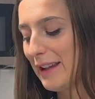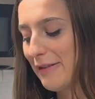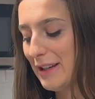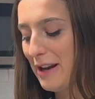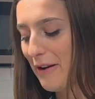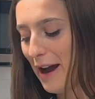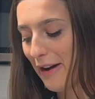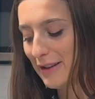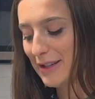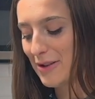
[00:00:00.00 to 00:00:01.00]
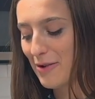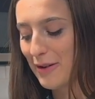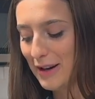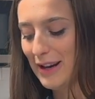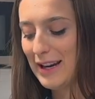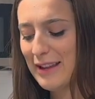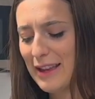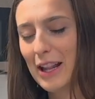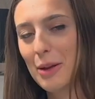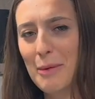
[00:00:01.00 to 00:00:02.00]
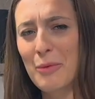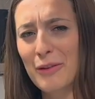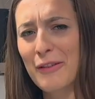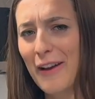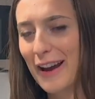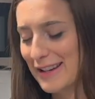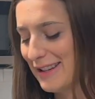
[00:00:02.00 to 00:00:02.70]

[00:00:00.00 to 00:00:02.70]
love to know how to get that a little bit more refined.